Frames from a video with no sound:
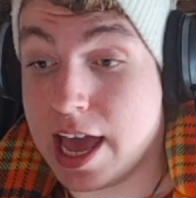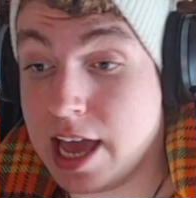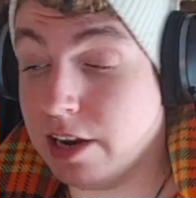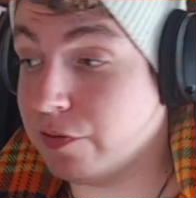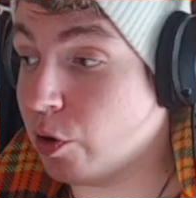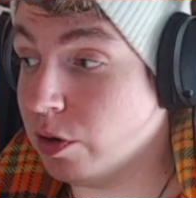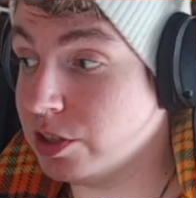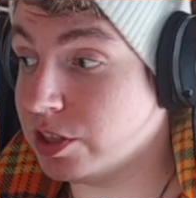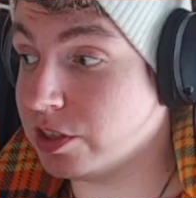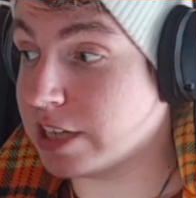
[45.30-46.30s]
And of
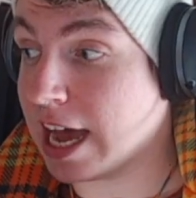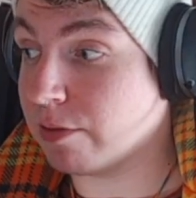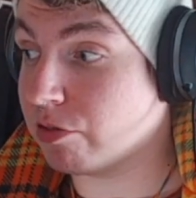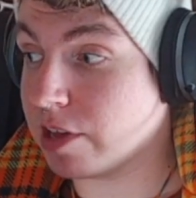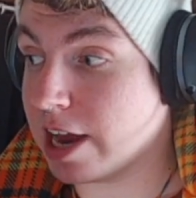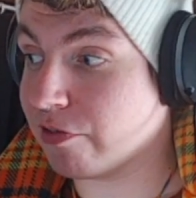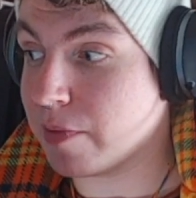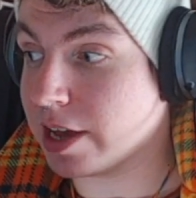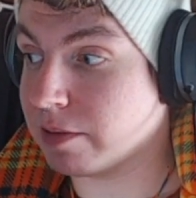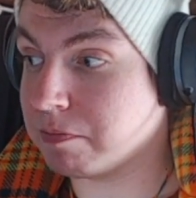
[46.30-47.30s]
course, it's outside of
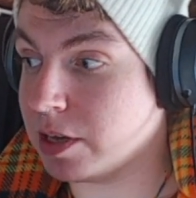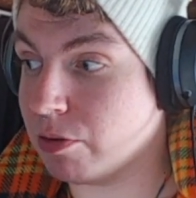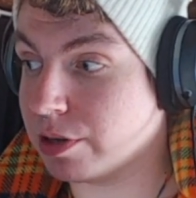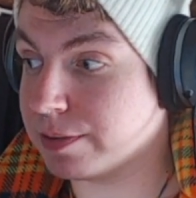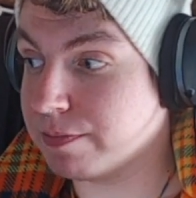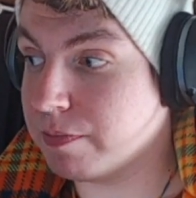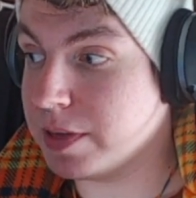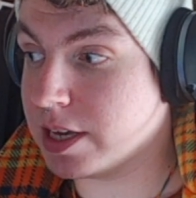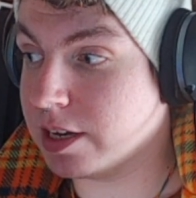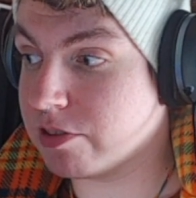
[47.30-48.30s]
my computer
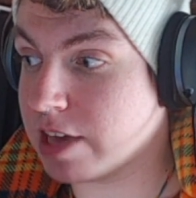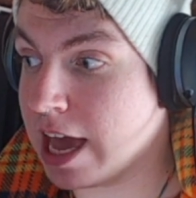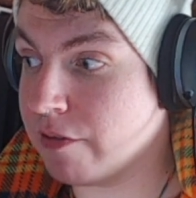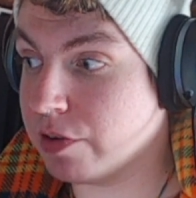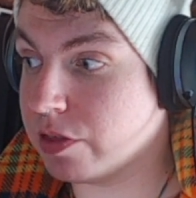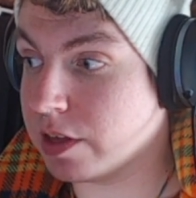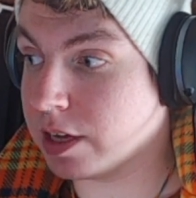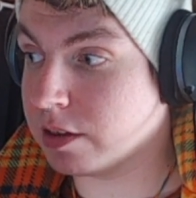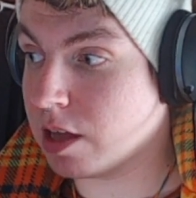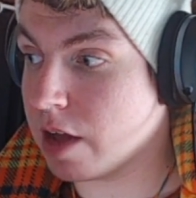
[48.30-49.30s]
because
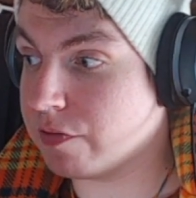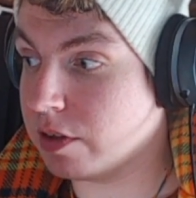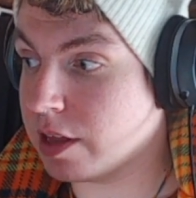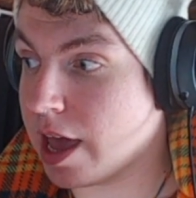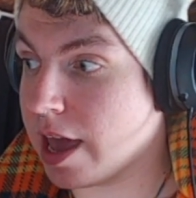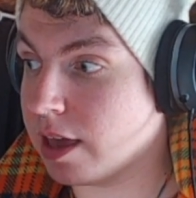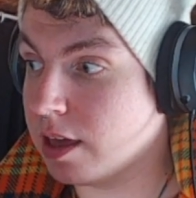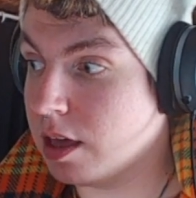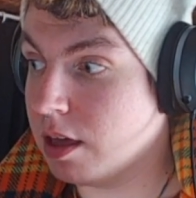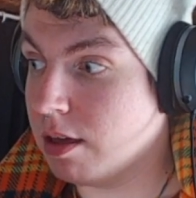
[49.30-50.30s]
everything in life today
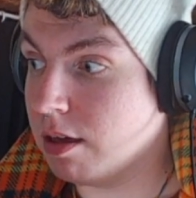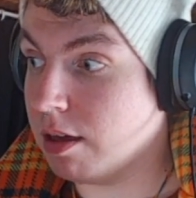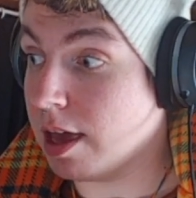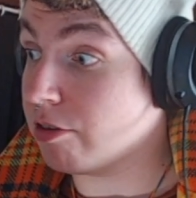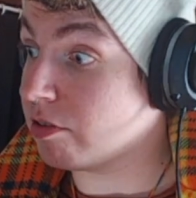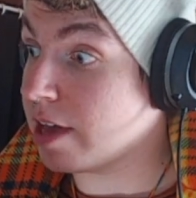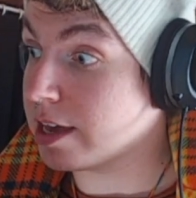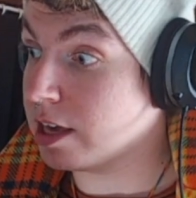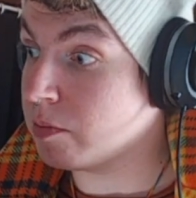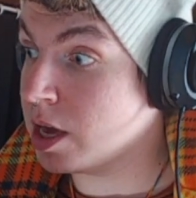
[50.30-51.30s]
is
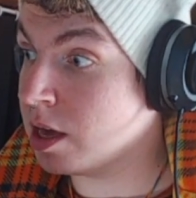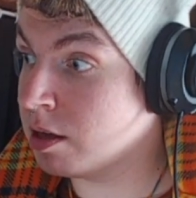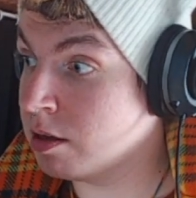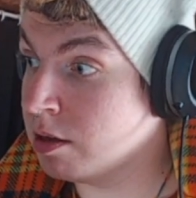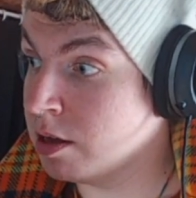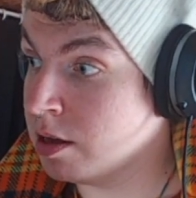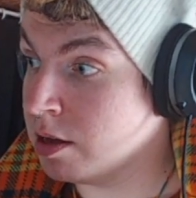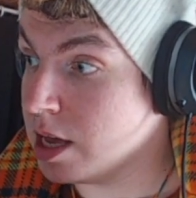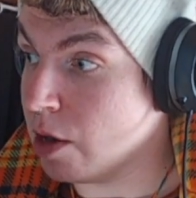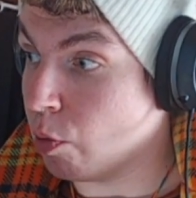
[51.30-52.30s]
attacking me.
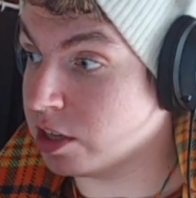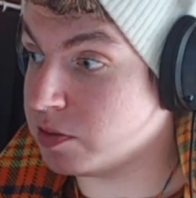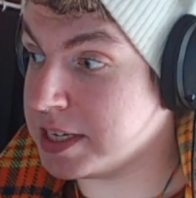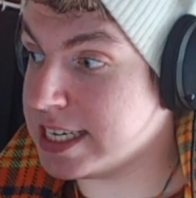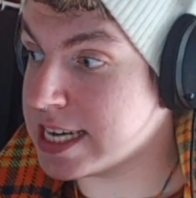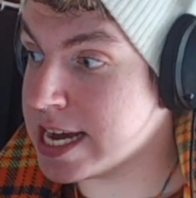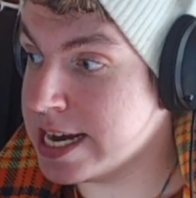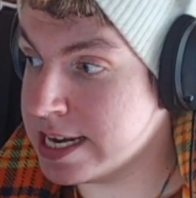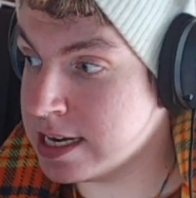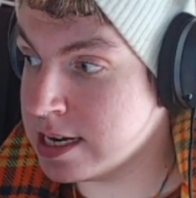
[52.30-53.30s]
It wants me dead.